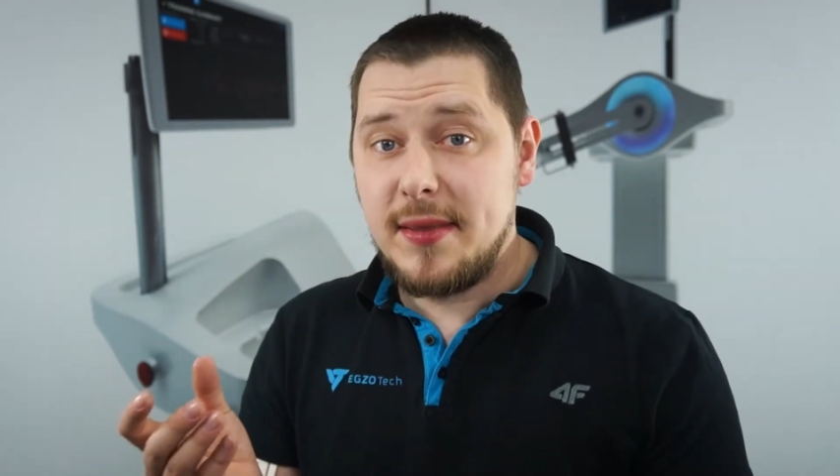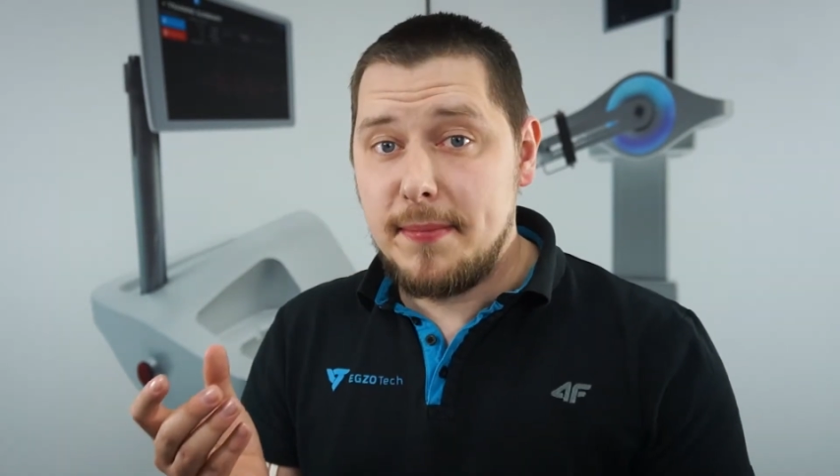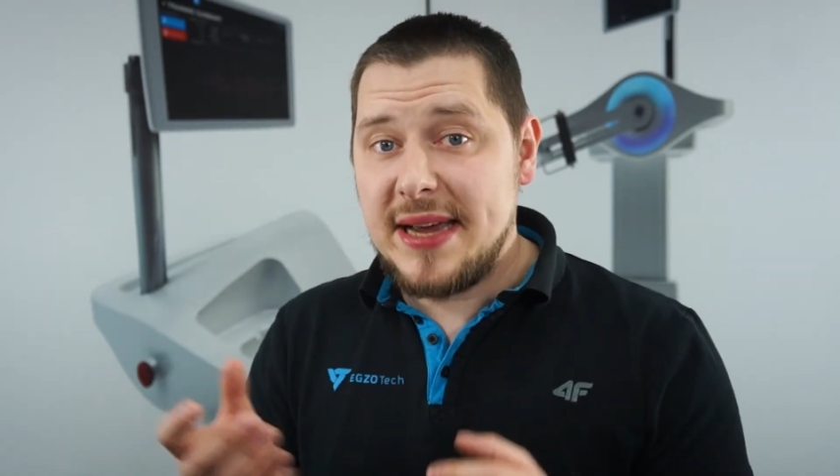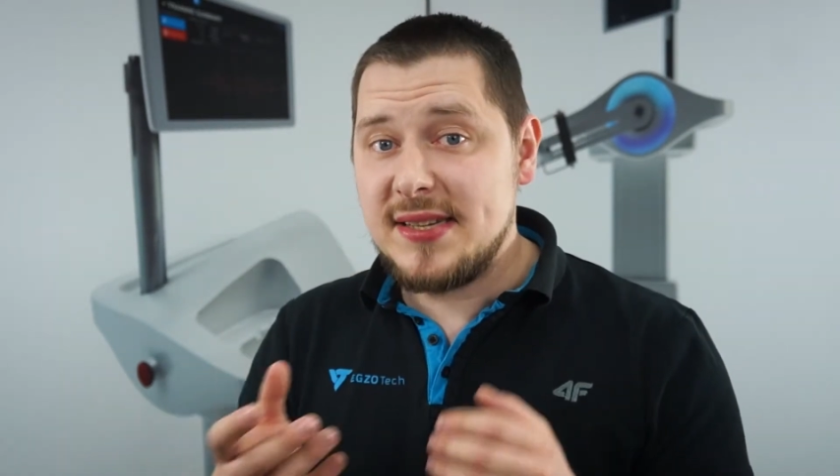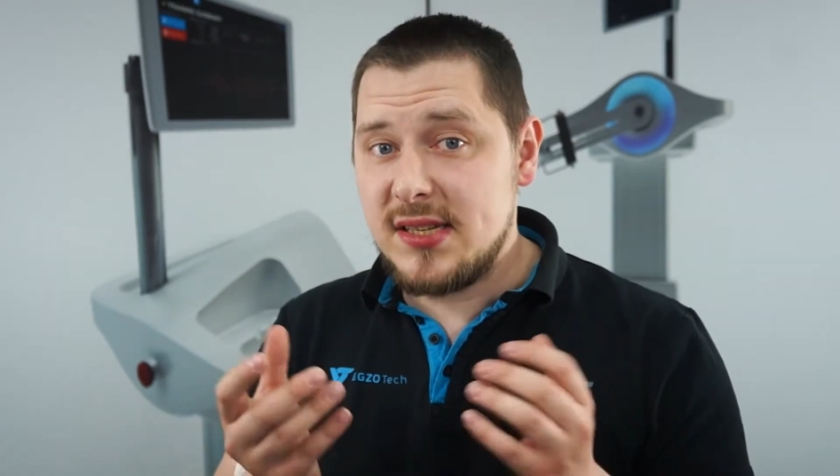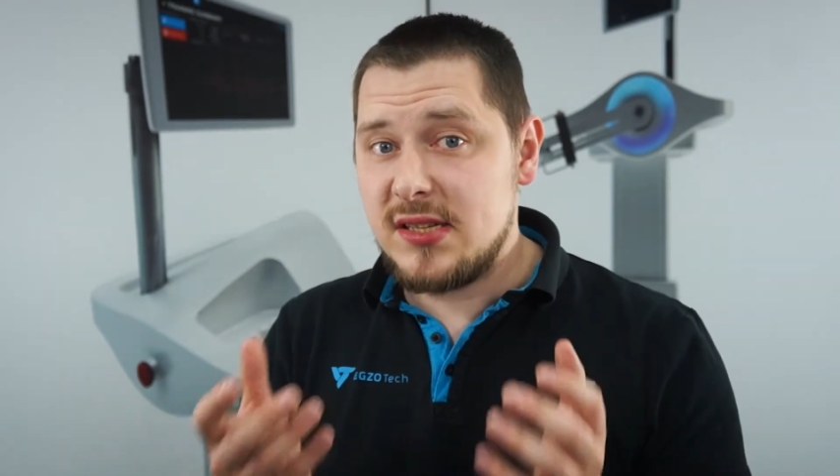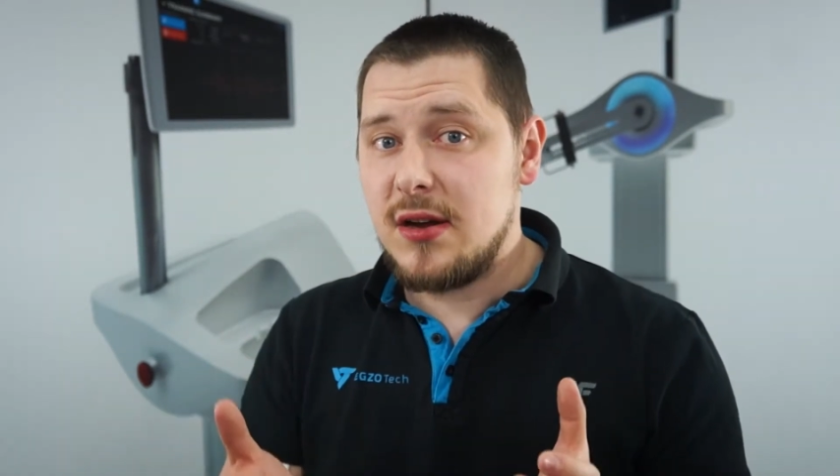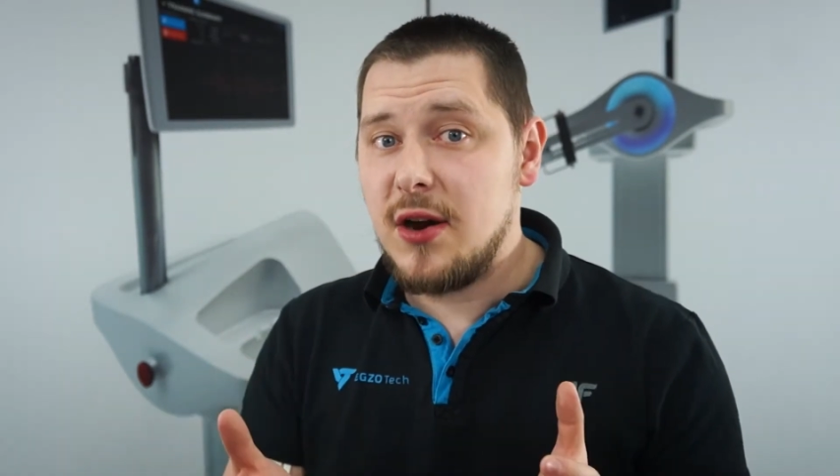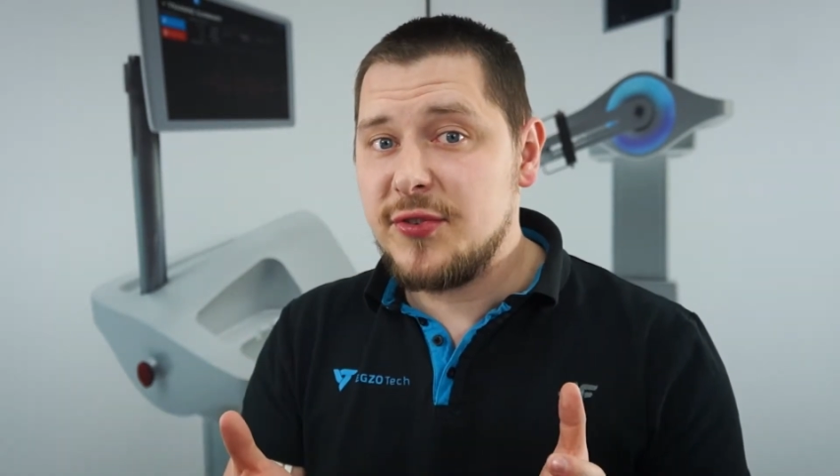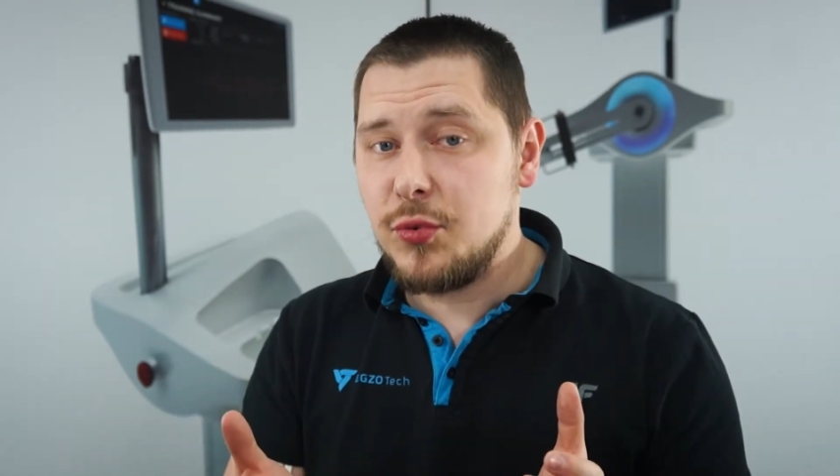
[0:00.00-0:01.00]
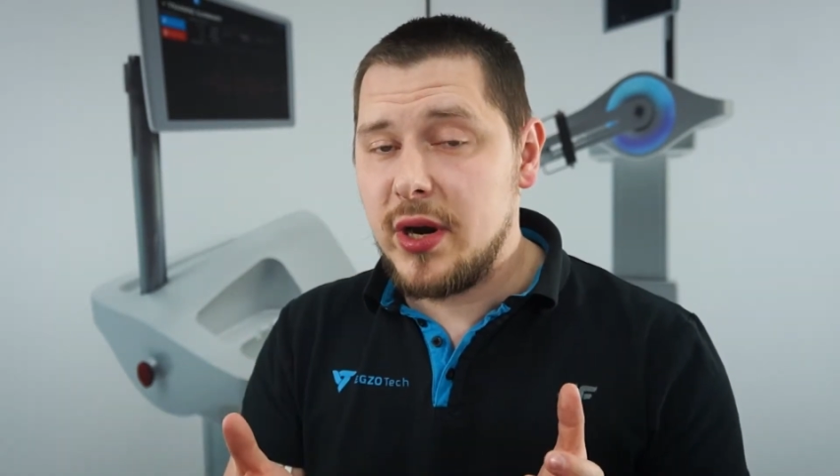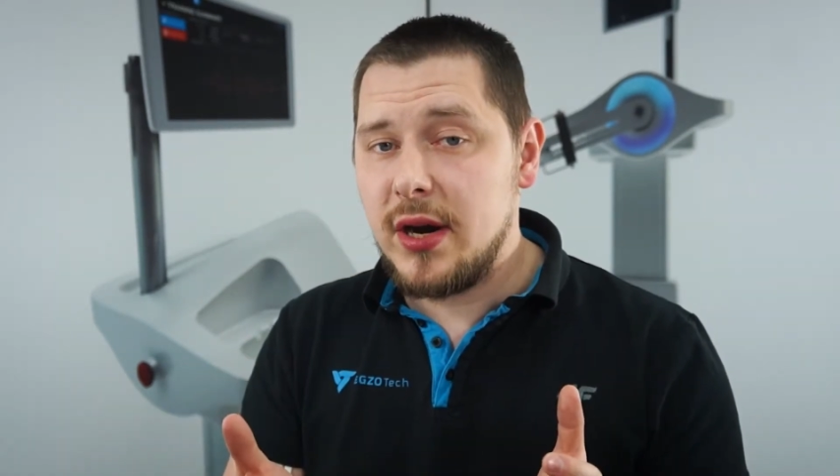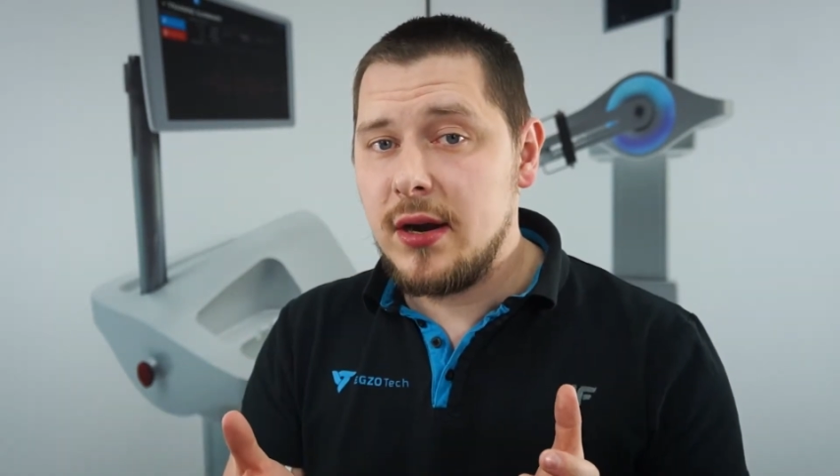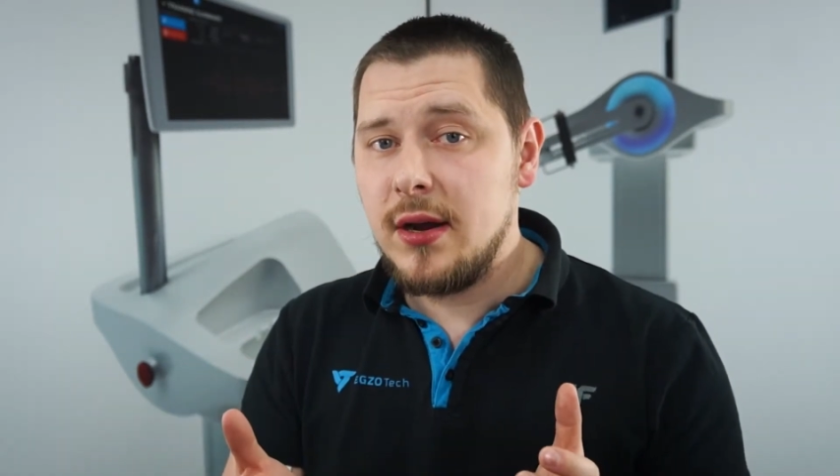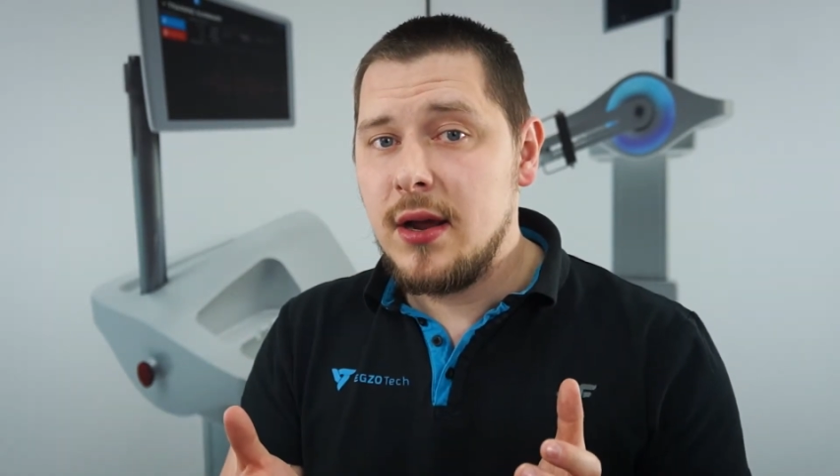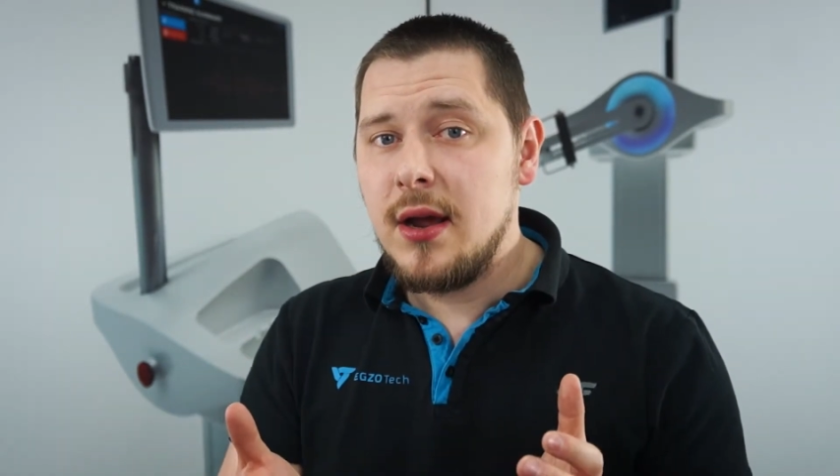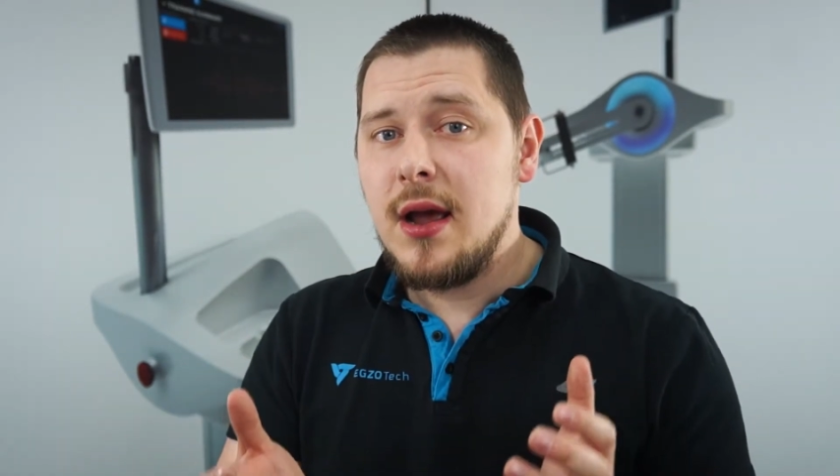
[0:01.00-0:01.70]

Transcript: the best software,